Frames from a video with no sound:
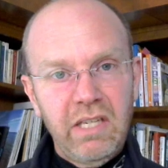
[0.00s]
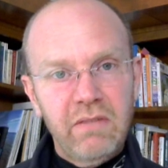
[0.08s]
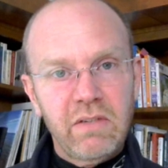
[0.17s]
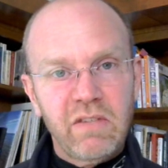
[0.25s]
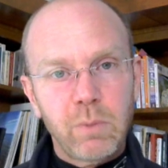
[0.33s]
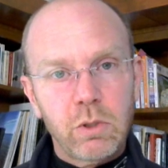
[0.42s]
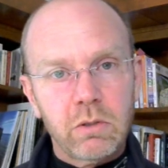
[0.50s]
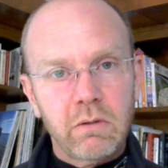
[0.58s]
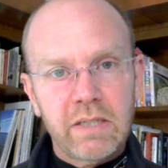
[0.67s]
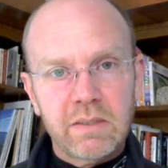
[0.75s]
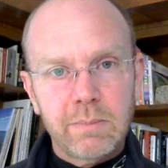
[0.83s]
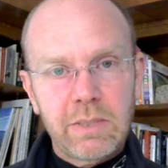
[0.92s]
even if
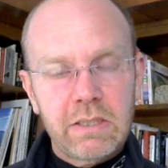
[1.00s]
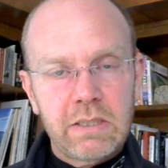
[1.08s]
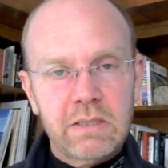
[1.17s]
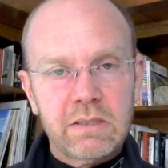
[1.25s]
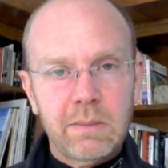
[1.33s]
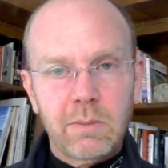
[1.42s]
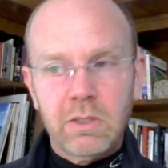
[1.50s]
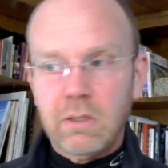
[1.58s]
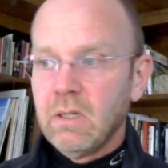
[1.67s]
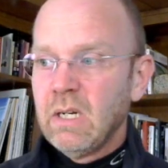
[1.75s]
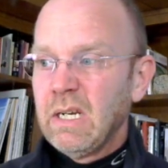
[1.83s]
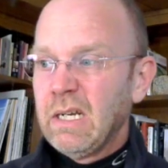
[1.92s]
polarizability is
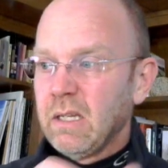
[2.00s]
similar,